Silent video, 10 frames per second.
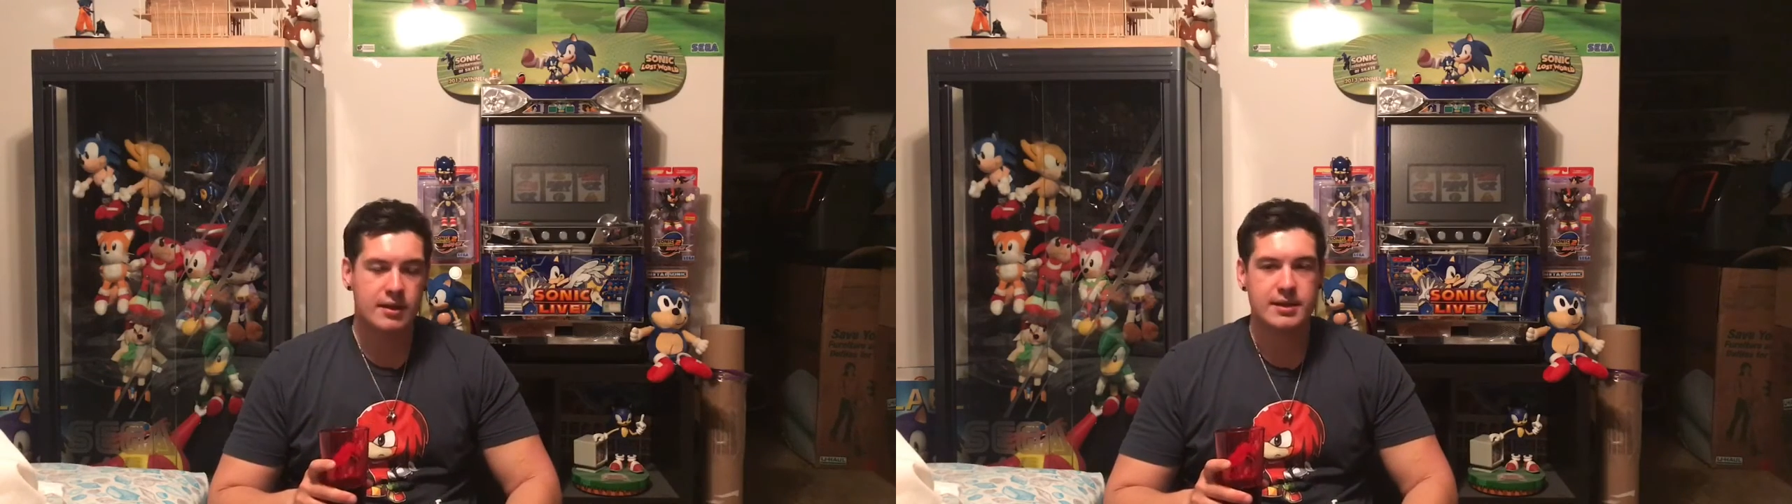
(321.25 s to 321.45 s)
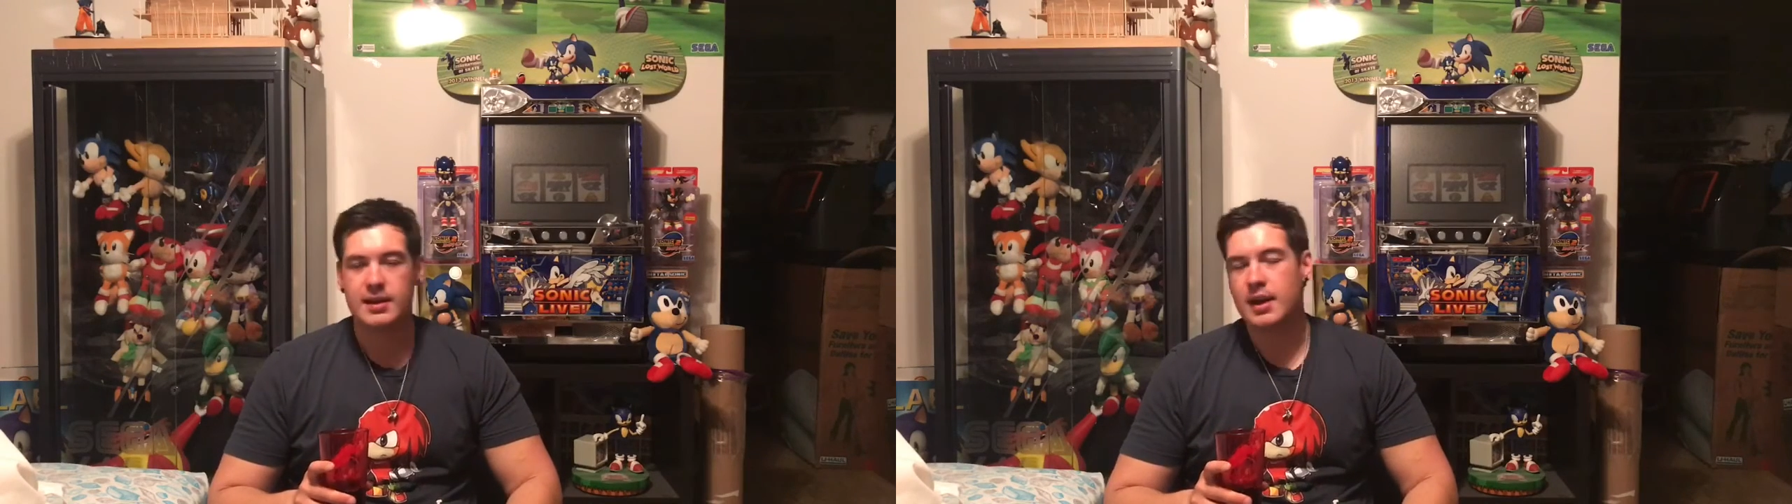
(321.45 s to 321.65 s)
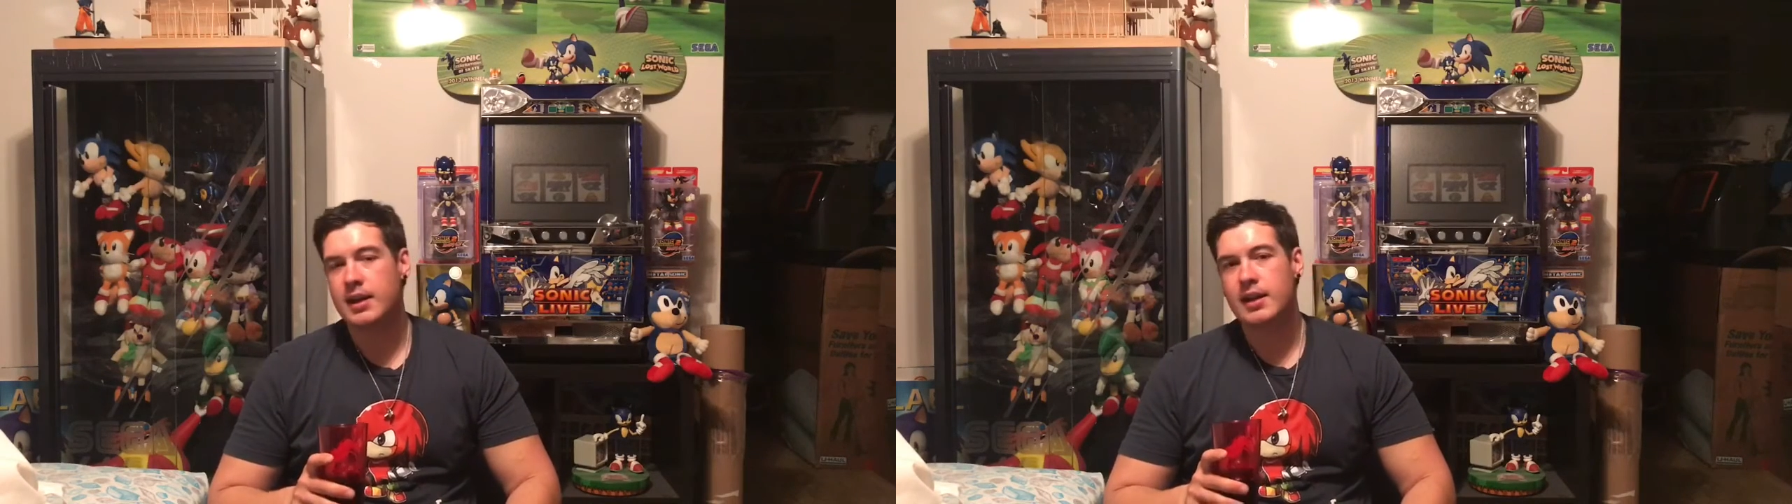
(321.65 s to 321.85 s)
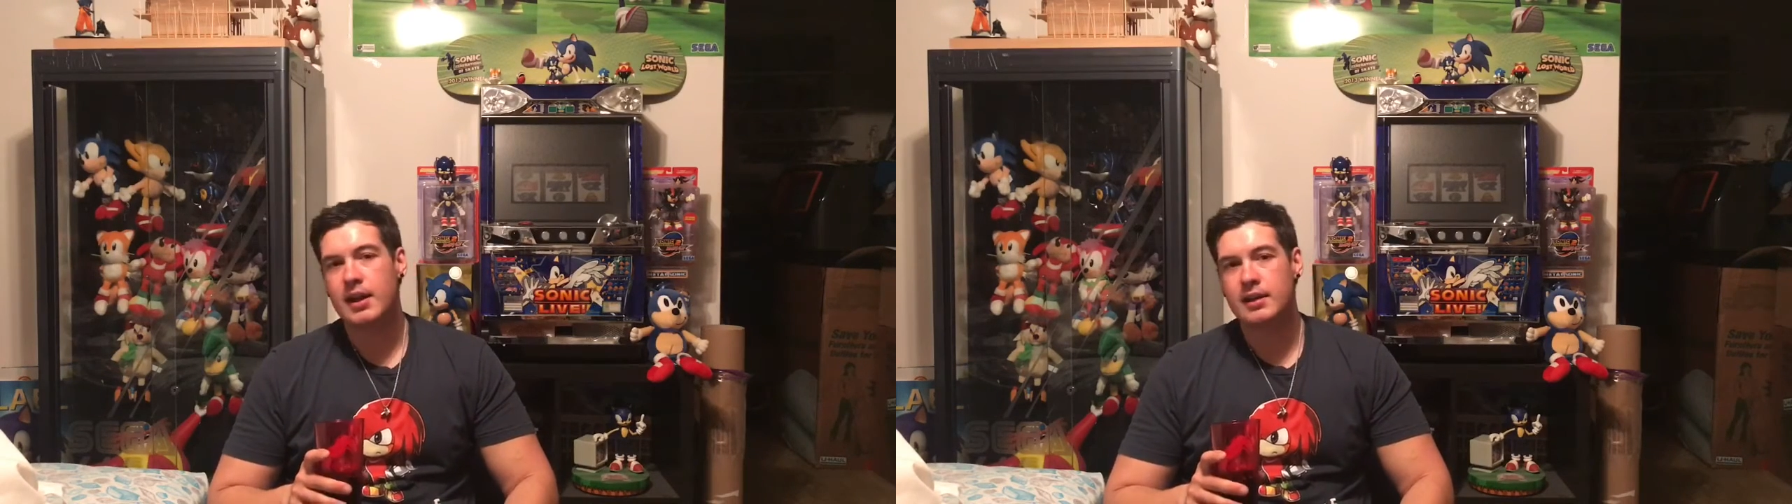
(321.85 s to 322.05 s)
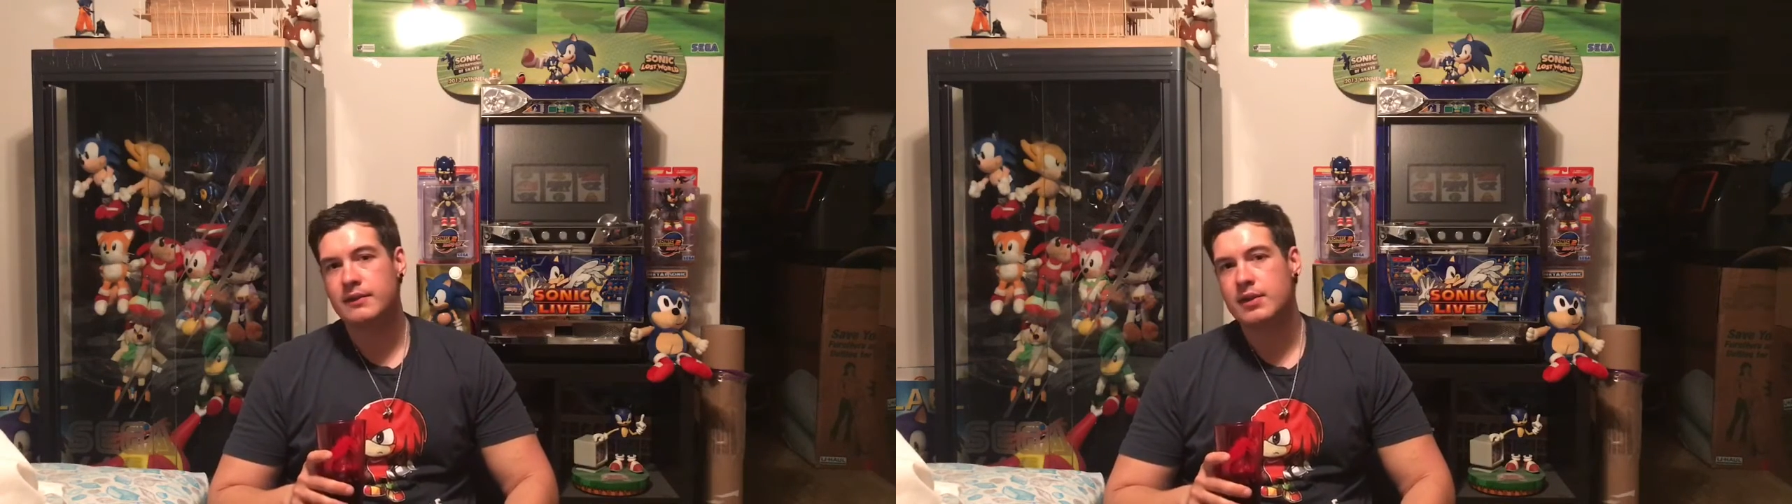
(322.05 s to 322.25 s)
Today
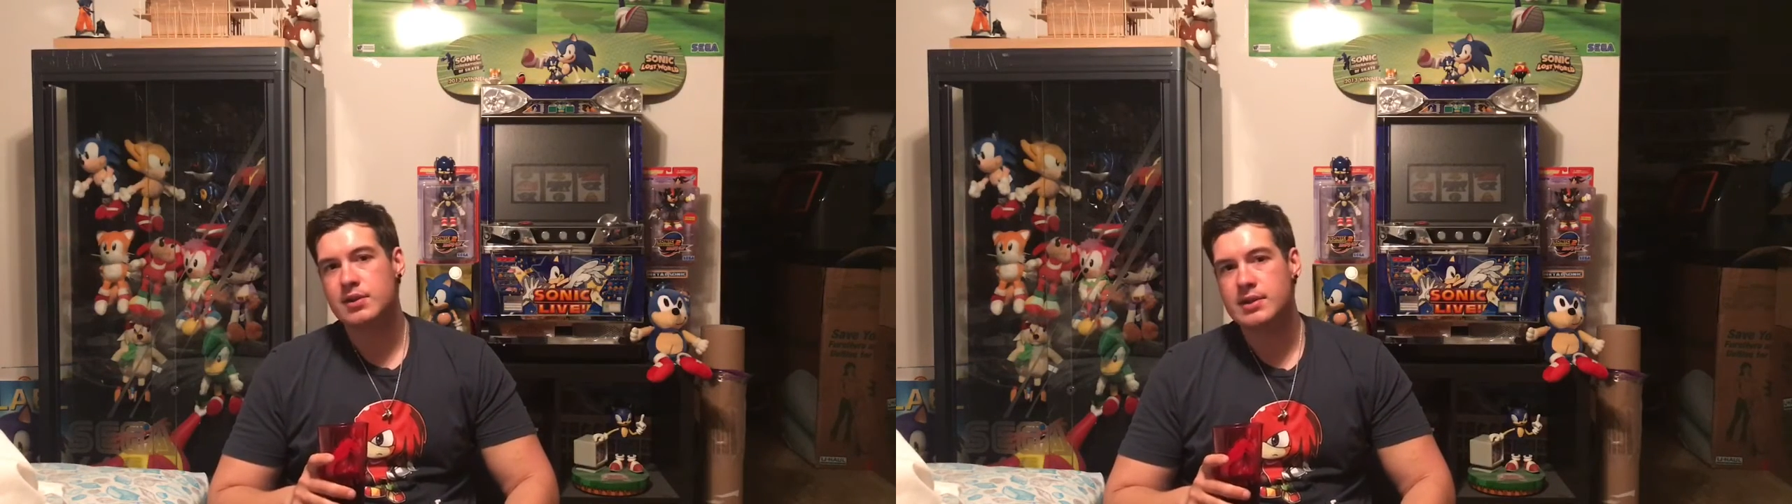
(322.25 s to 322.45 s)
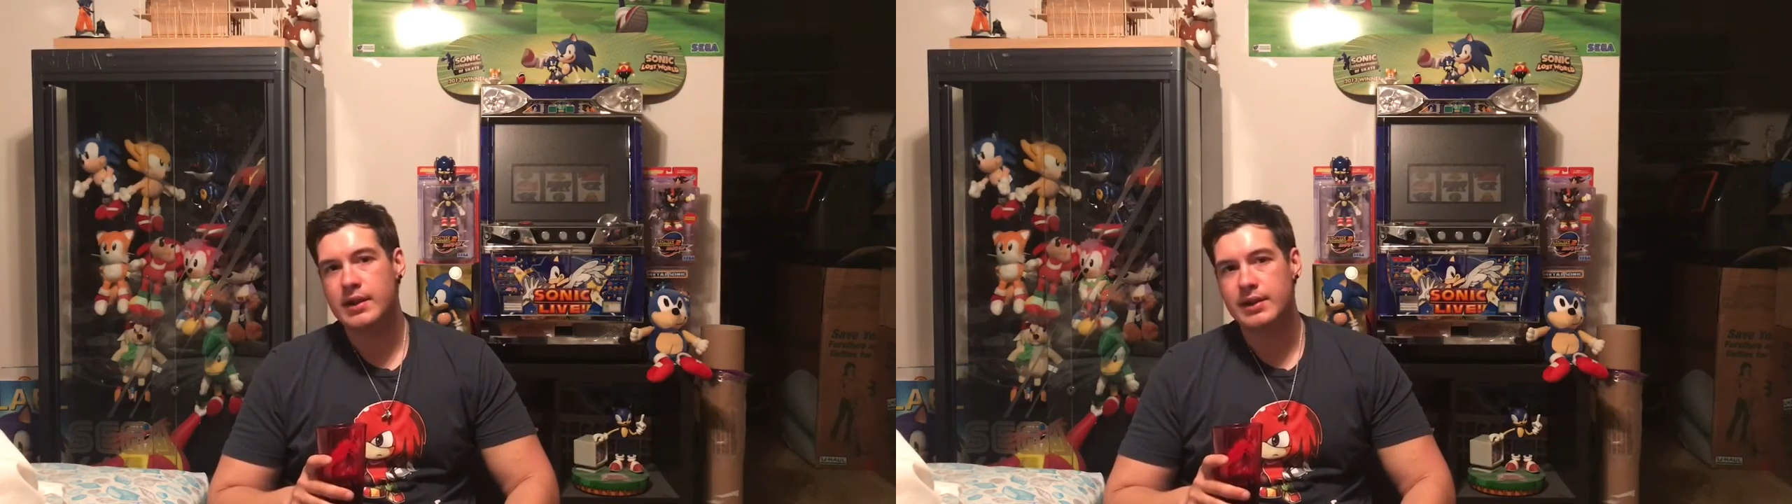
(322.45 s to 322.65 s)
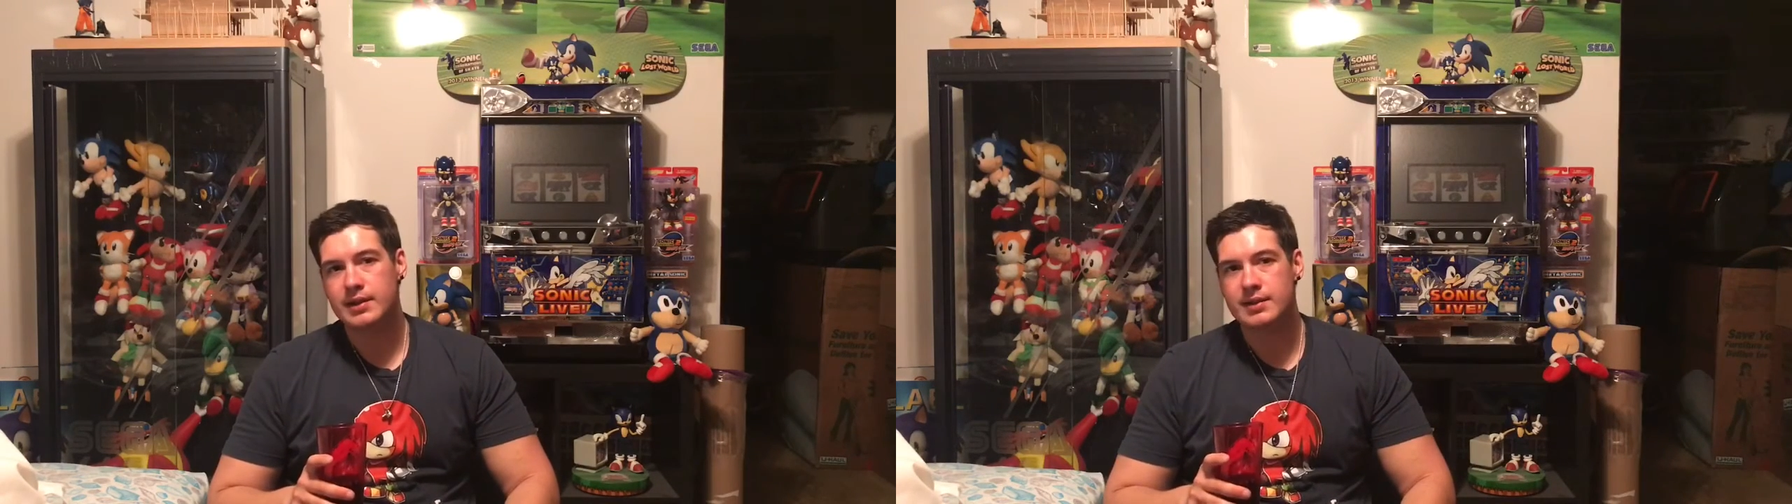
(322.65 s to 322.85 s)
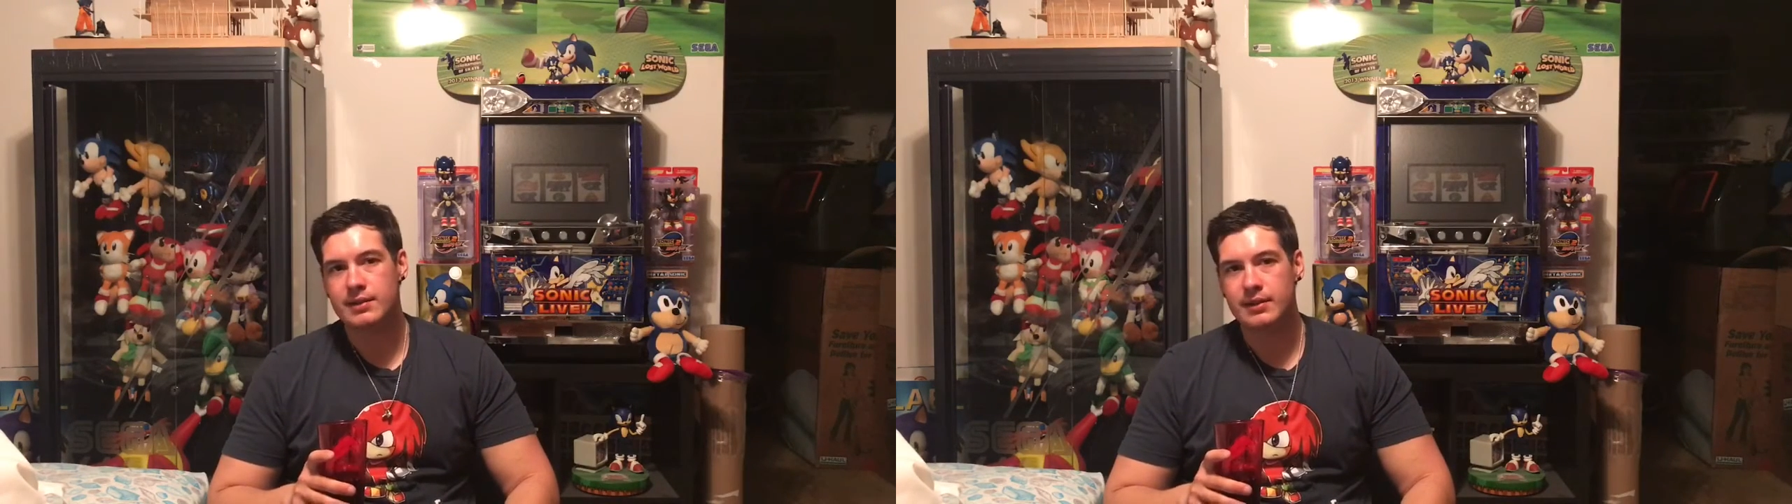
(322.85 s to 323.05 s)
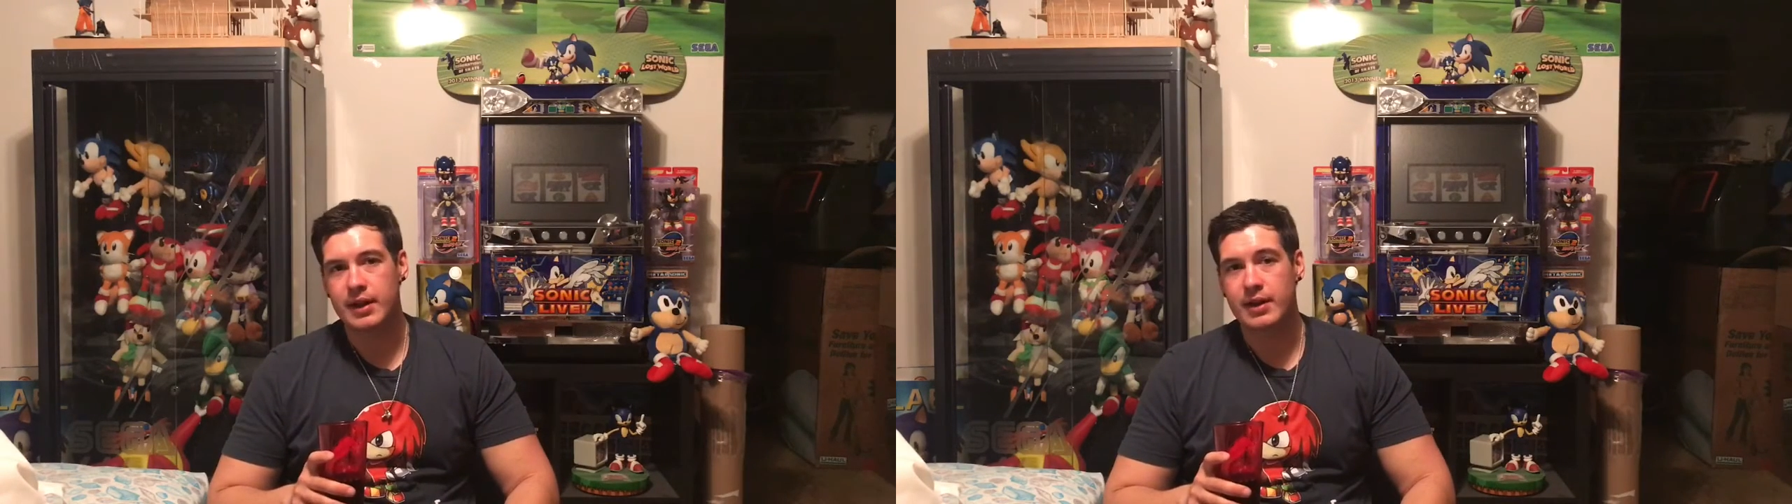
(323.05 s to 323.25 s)
that Interventions area is
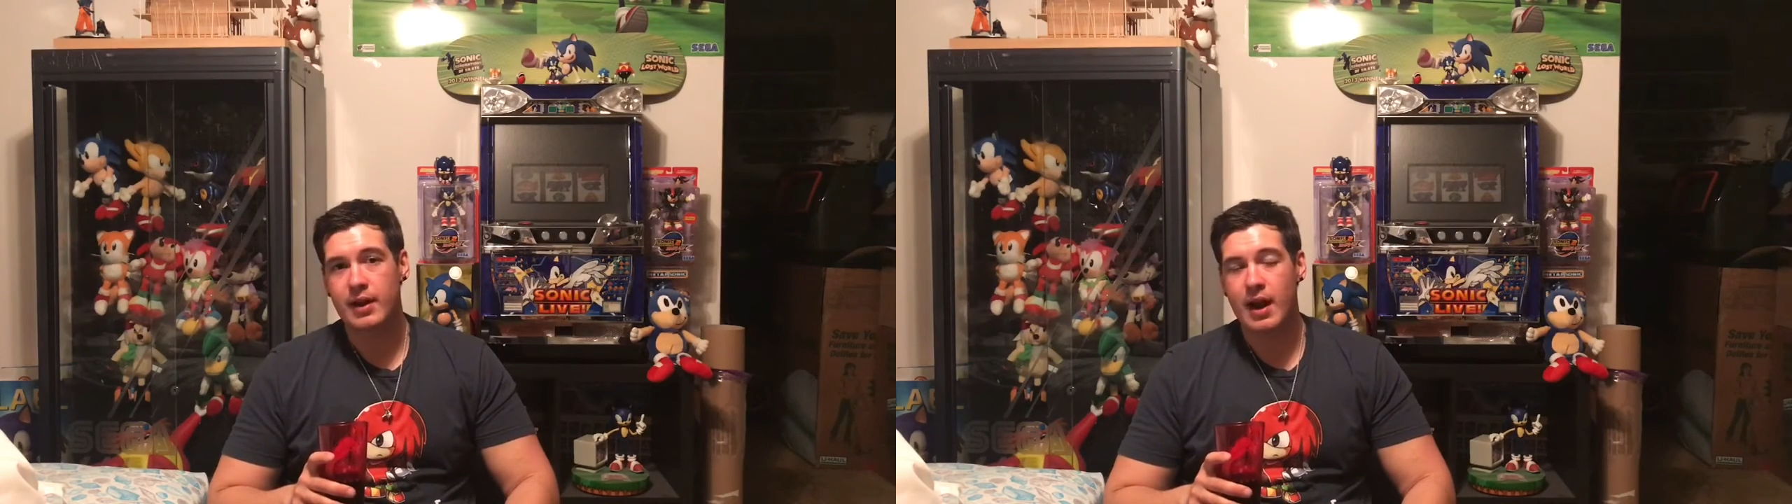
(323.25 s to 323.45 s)
still there.